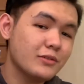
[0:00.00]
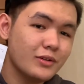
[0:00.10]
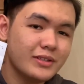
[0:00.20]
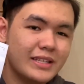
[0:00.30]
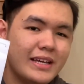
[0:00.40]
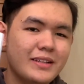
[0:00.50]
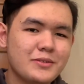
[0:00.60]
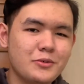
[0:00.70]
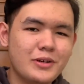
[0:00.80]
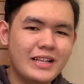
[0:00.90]

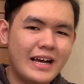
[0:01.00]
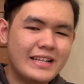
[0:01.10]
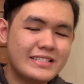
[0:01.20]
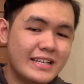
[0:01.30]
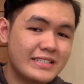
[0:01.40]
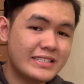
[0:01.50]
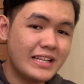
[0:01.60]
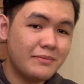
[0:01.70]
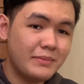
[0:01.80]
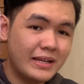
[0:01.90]
content, Google Adsense
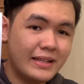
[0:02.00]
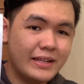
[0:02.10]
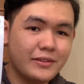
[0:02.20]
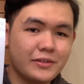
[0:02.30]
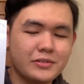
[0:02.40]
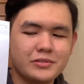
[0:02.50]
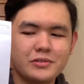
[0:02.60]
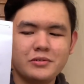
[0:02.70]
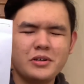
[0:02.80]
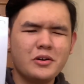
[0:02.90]
sent me a letter.
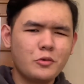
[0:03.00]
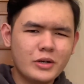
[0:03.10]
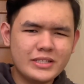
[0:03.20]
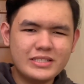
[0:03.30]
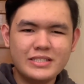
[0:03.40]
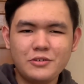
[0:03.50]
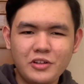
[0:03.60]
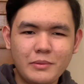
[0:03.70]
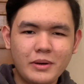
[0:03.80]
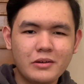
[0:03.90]
So what is this
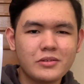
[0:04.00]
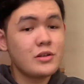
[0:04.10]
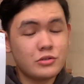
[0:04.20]
all about?